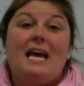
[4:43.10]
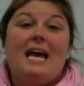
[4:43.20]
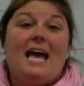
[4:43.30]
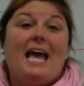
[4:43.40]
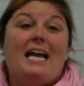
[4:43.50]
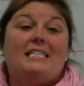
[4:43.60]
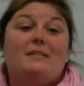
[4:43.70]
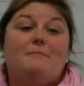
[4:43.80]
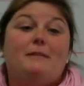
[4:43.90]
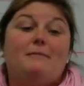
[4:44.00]
And
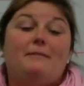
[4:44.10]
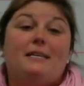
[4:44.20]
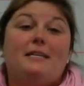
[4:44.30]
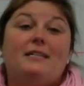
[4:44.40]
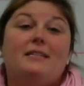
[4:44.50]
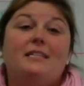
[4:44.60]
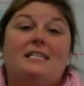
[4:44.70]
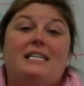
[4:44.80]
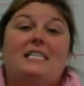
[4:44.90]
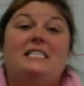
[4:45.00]
vivir
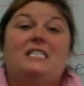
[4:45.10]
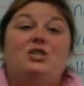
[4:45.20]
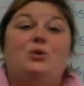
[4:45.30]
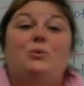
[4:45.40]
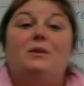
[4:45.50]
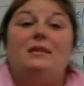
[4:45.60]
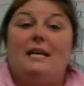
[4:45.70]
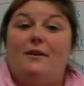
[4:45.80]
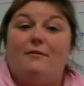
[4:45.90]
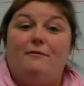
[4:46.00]
is to
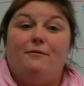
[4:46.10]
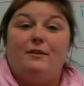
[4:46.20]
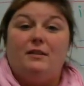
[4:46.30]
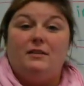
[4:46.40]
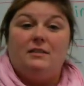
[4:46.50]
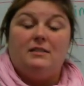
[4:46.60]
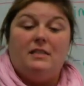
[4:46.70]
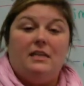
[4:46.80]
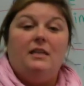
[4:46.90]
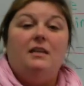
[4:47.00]
live.
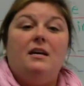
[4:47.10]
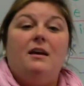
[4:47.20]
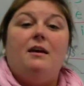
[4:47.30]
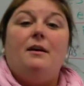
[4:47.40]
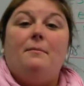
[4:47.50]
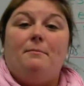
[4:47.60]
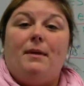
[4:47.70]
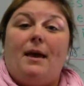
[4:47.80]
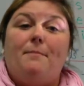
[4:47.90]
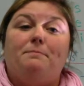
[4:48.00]
See?
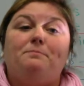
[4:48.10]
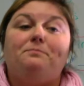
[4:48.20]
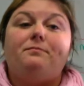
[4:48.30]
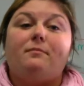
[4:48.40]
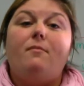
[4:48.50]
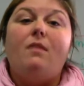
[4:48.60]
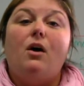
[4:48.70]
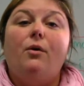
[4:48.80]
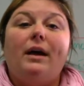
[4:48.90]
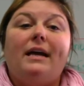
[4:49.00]
Bien.
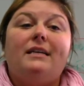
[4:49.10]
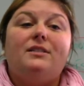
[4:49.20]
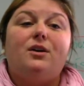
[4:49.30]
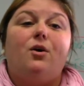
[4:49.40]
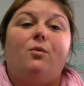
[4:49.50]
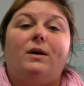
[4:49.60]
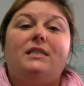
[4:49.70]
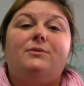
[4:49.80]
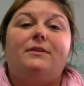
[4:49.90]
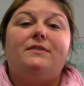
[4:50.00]
Okay, so once
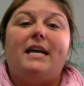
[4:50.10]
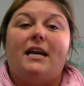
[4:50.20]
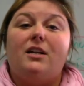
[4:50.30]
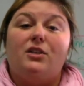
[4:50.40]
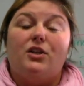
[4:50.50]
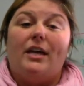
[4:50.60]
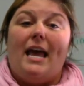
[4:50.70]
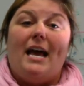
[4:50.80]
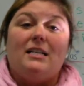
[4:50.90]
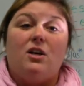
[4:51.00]
we've taken a look
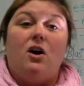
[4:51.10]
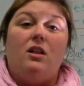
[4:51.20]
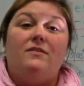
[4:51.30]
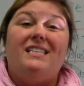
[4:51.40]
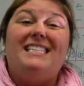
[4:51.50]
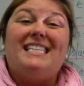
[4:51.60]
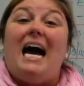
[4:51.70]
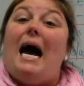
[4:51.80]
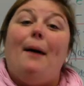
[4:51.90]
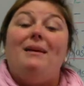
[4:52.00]
at all of these
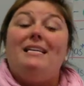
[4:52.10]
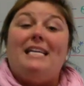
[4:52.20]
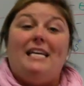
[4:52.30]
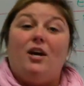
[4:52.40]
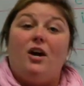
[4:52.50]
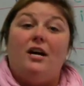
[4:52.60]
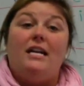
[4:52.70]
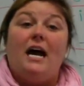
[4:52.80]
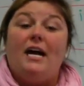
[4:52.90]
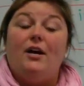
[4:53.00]
common ER and
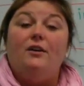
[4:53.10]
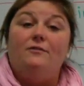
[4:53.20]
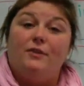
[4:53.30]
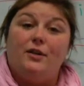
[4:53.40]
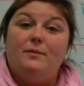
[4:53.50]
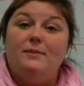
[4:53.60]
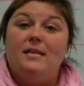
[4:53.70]
IR verbs,